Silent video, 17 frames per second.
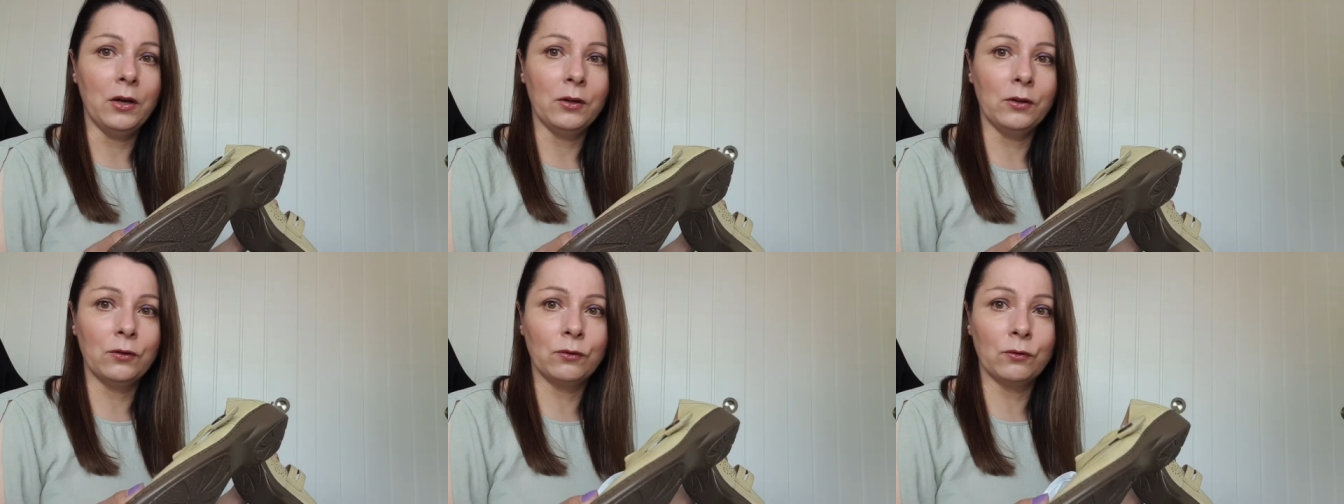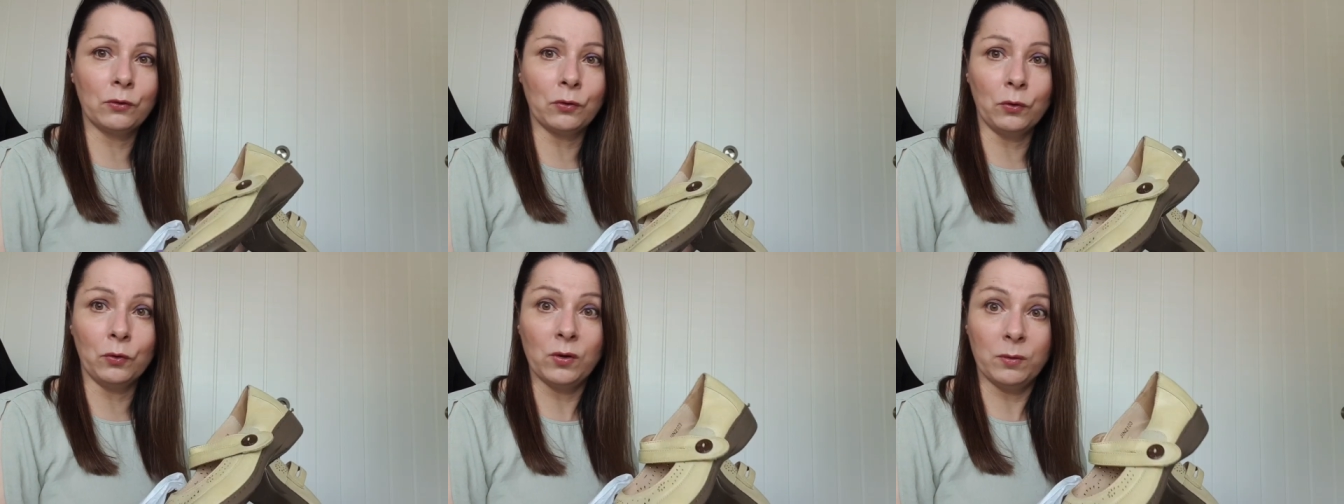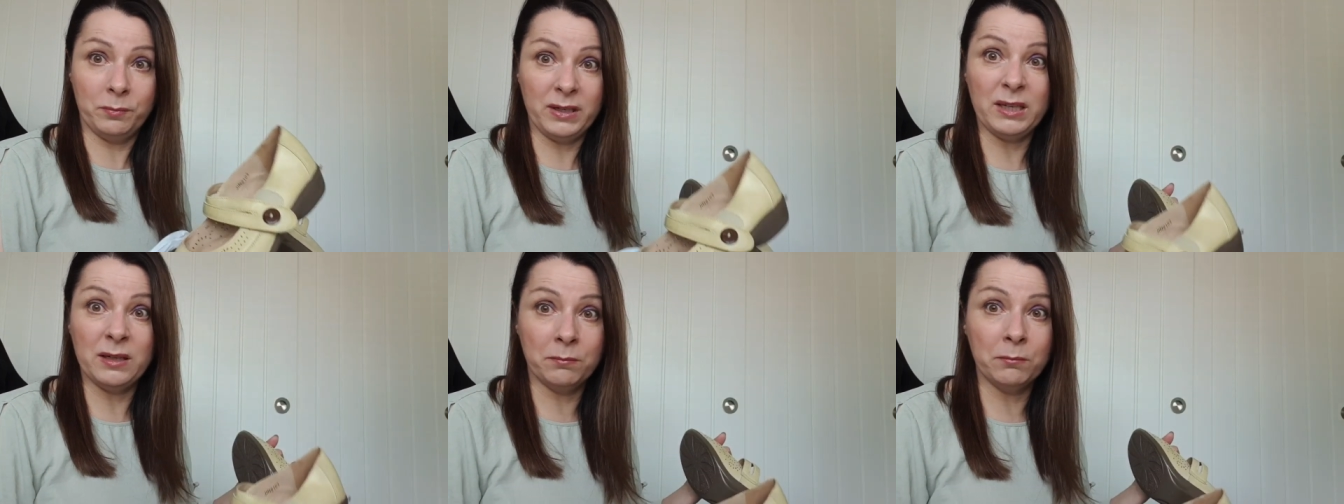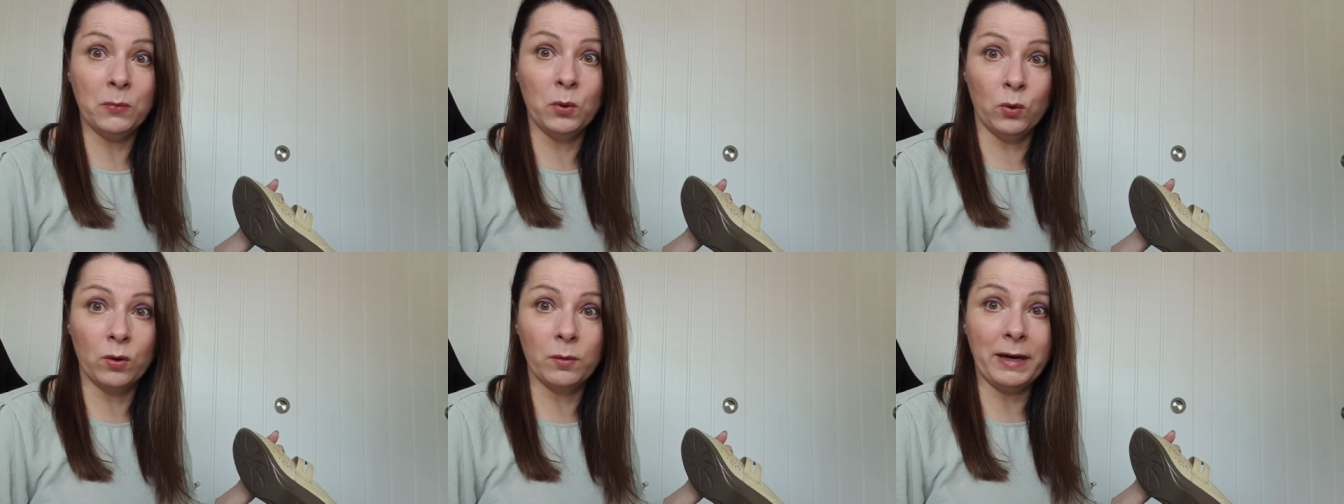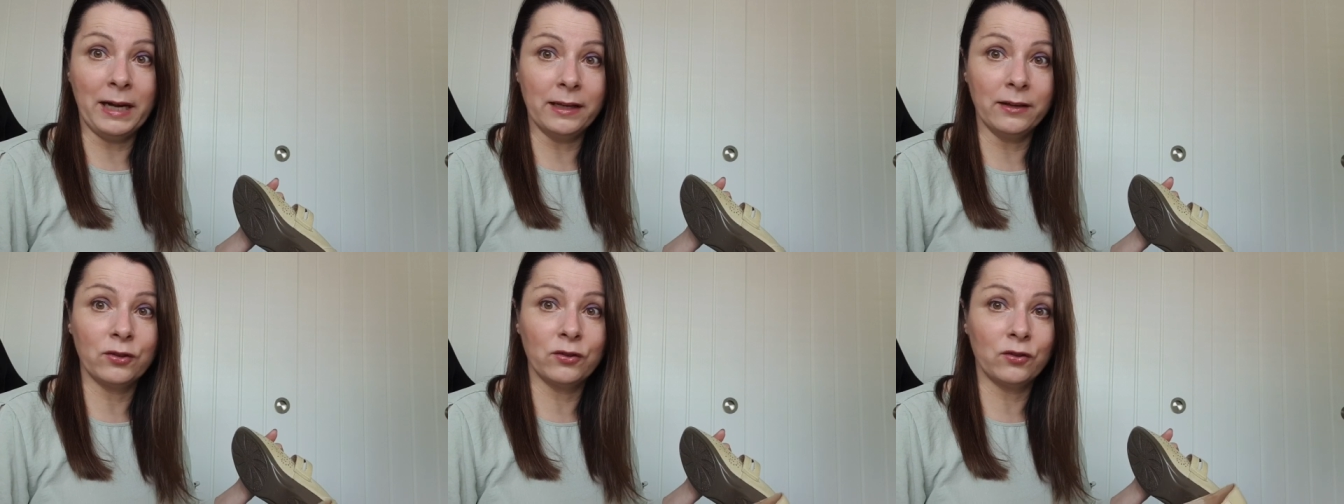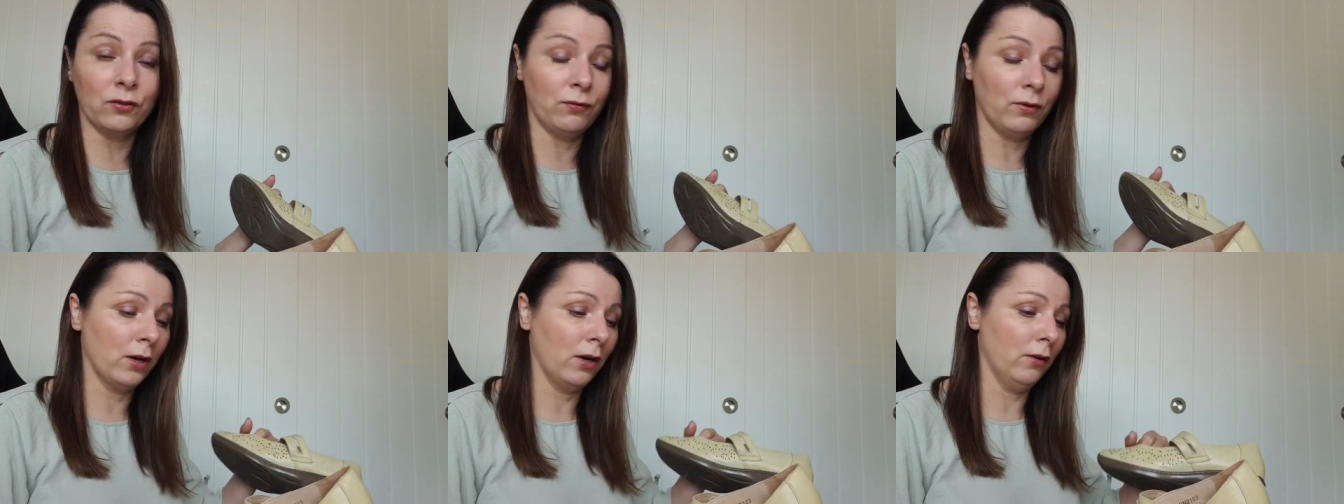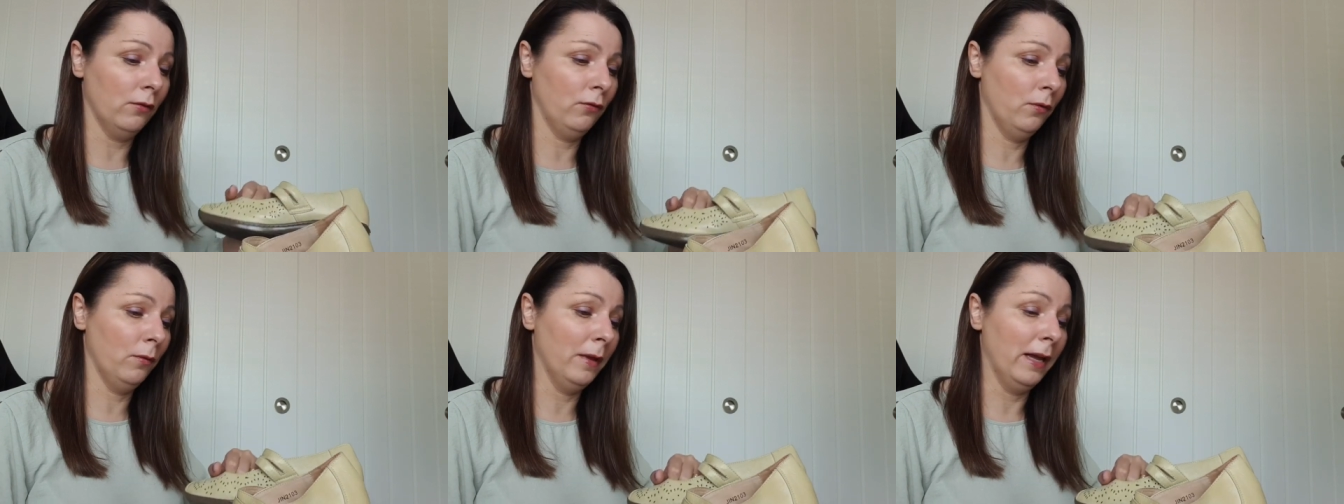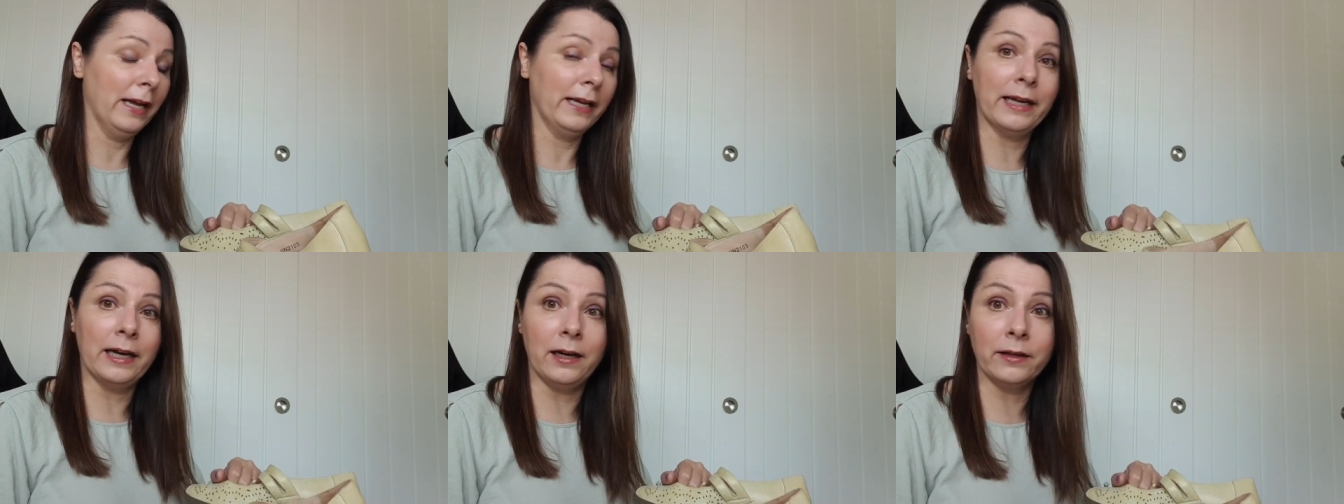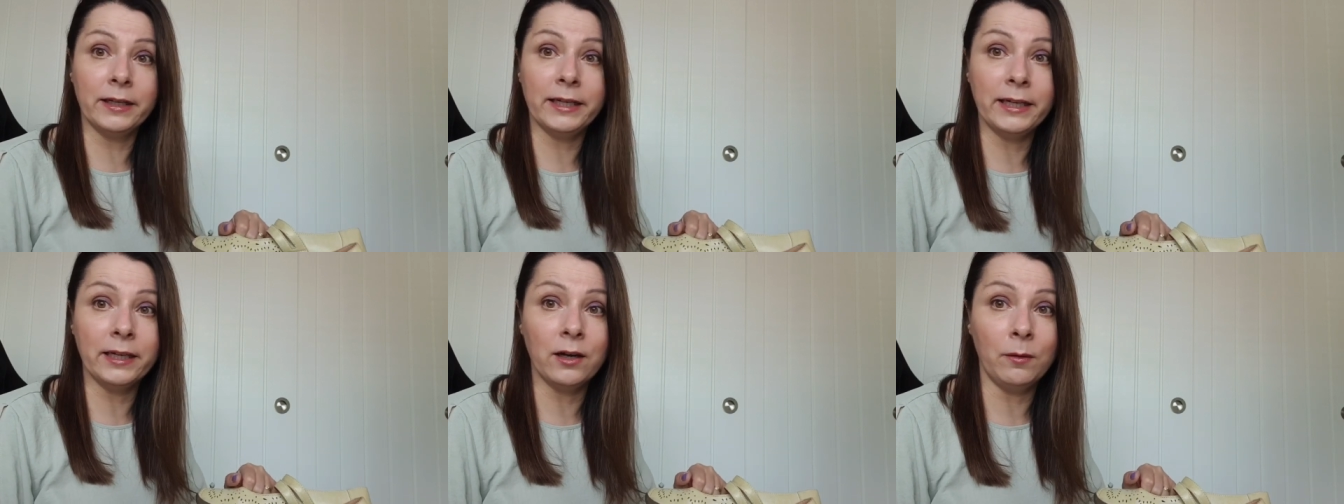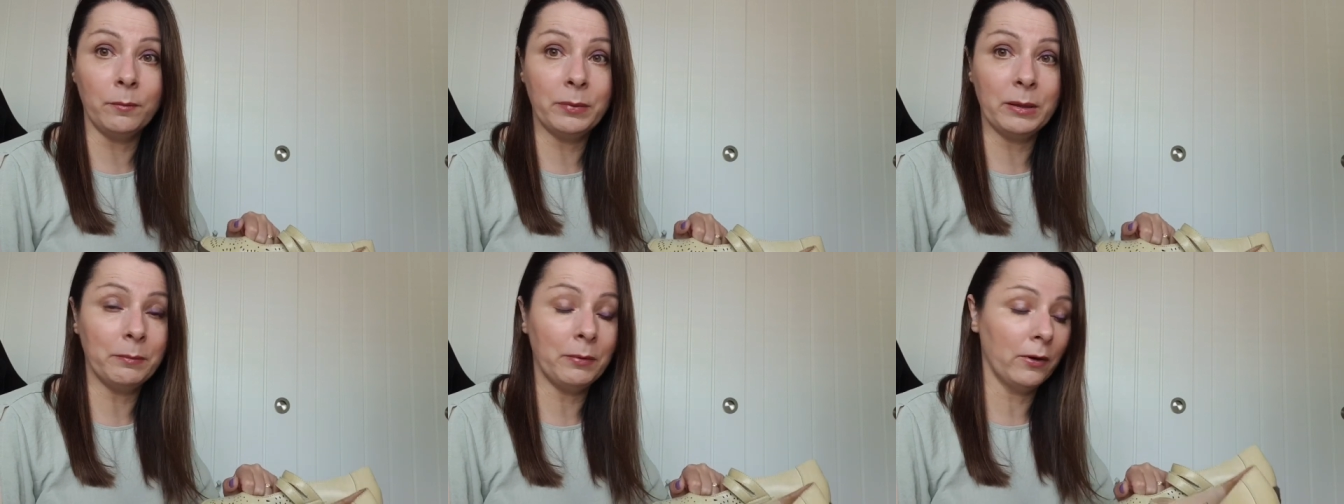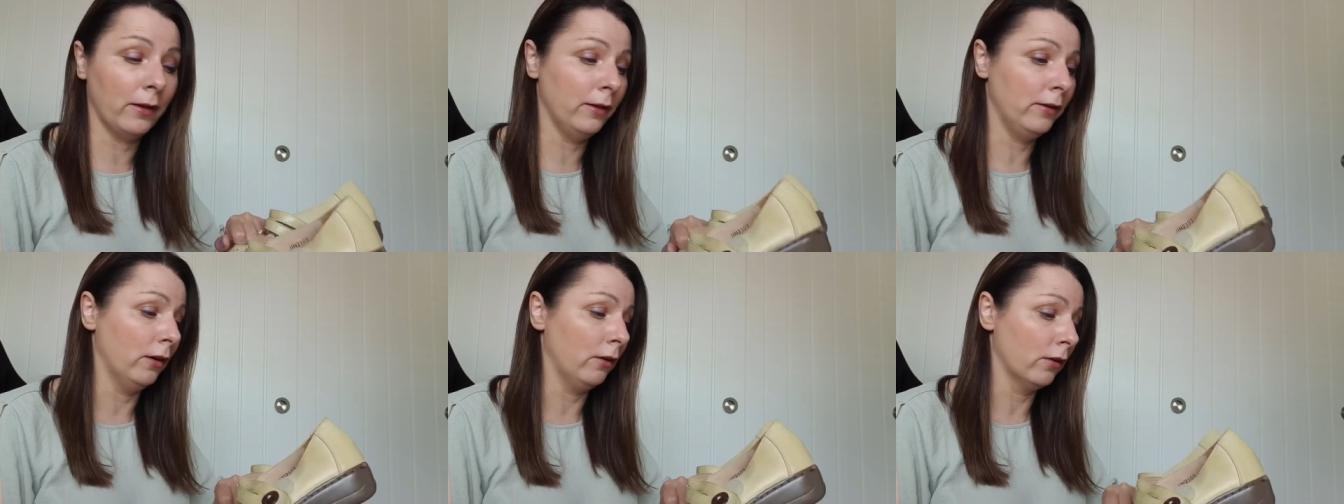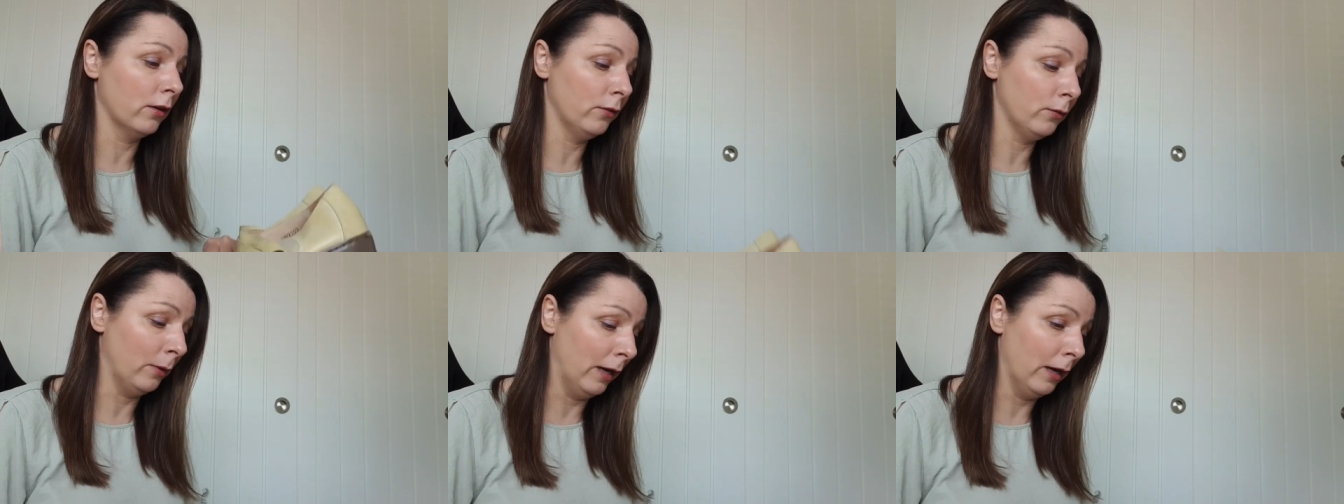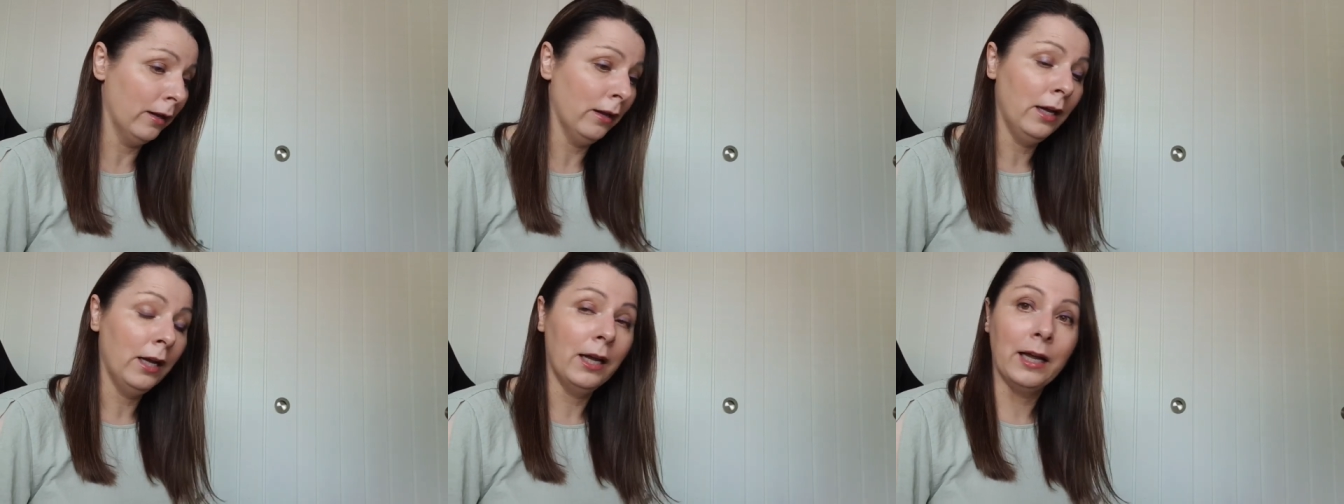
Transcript: and talk a bit more about the stuff I got from there. Yeah, I nearly got bit by the dog as well.